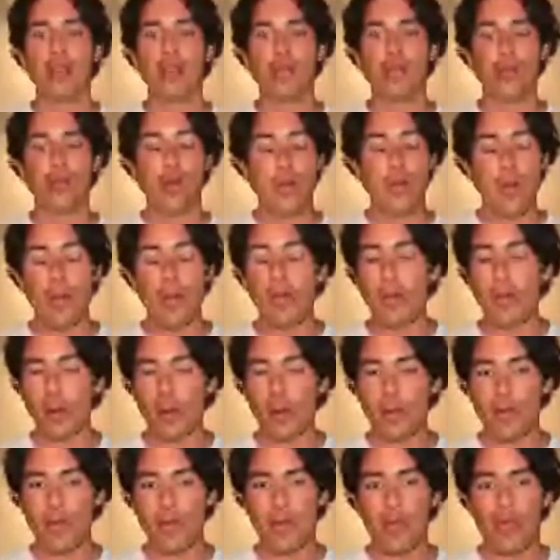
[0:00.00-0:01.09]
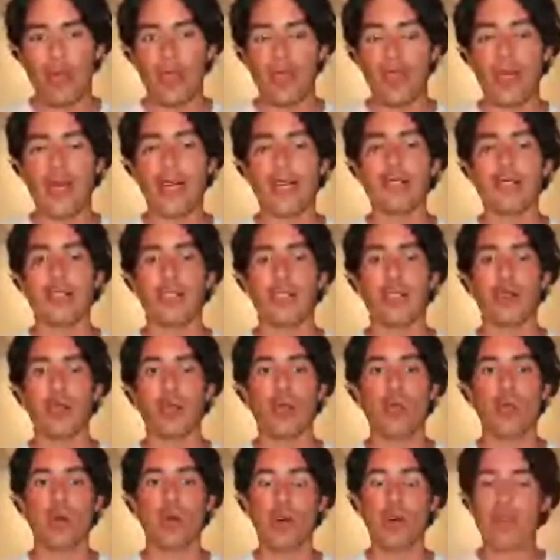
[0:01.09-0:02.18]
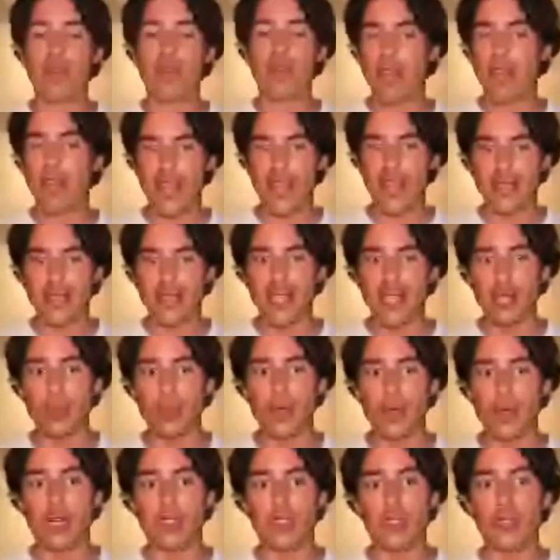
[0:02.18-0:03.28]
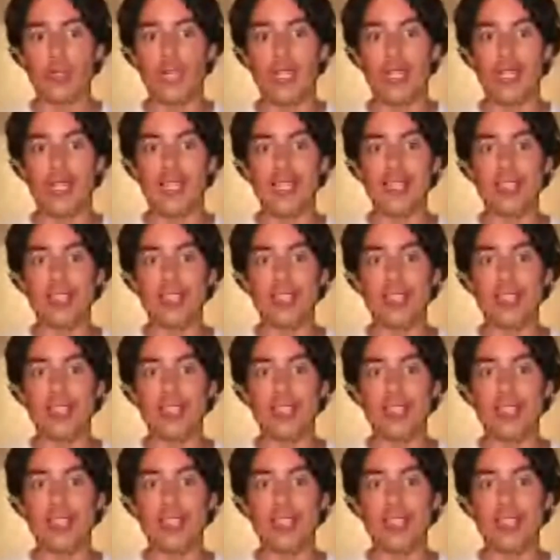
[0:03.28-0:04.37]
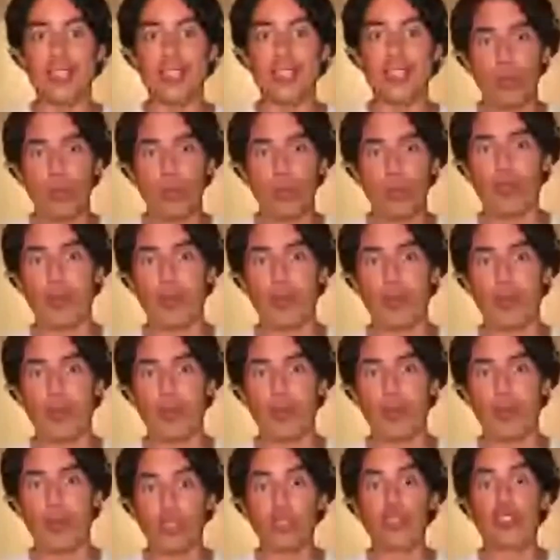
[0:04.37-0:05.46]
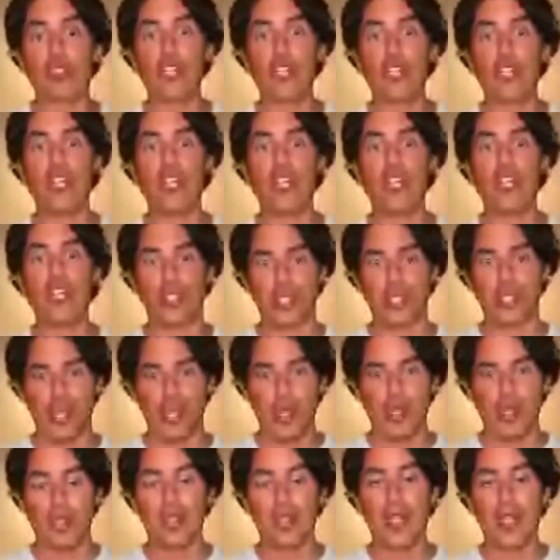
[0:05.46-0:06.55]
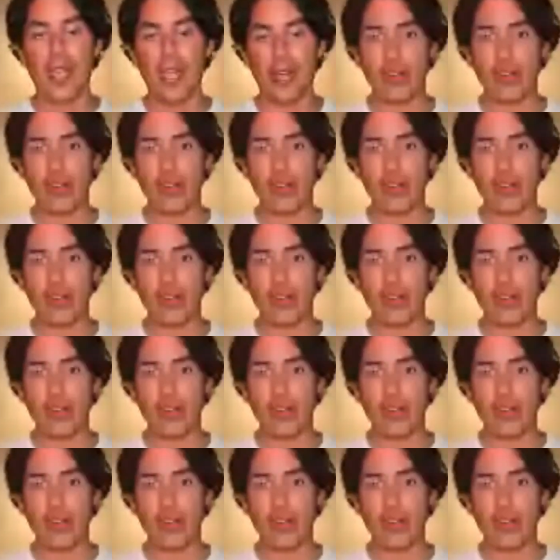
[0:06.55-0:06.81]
Remember that one of the things that we are doing is to download this information to change the